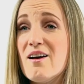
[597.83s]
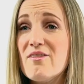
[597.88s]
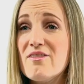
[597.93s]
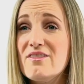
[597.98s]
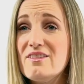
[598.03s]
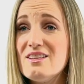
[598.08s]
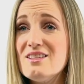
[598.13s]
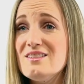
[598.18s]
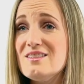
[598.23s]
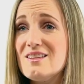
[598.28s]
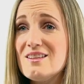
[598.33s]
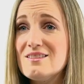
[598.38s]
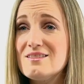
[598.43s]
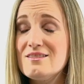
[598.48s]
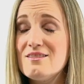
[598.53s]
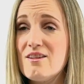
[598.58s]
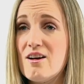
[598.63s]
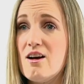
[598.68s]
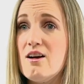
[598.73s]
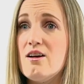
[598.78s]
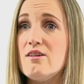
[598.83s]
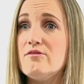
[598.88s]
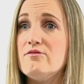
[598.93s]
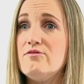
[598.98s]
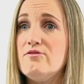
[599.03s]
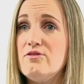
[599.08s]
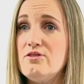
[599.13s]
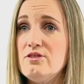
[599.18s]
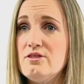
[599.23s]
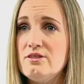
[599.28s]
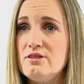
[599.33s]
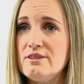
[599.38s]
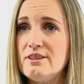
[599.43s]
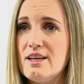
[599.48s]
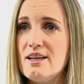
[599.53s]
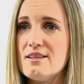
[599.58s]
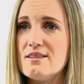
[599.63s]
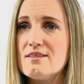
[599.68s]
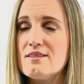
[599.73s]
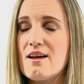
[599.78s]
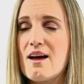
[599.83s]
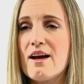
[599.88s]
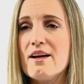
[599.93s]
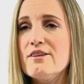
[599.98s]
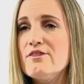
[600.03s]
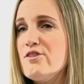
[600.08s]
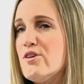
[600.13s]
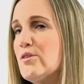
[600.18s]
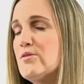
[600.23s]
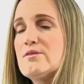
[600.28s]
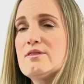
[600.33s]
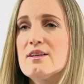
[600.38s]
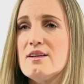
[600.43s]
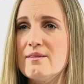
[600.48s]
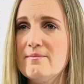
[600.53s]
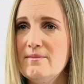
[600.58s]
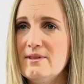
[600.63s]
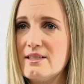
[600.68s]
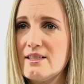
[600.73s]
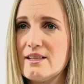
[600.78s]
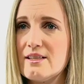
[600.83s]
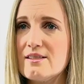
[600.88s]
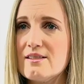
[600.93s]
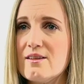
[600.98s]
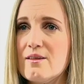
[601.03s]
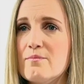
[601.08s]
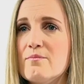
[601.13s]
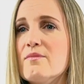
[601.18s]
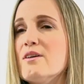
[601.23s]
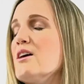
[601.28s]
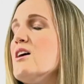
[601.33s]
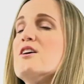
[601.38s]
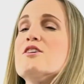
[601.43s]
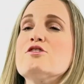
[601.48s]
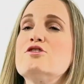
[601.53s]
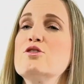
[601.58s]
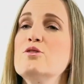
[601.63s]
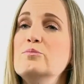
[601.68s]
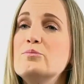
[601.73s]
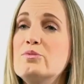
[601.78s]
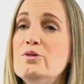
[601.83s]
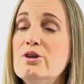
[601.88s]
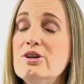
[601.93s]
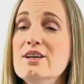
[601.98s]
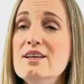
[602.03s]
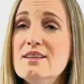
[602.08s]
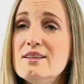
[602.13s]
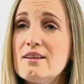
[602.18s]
this is not a full list. I know that I'm missing some, so put in the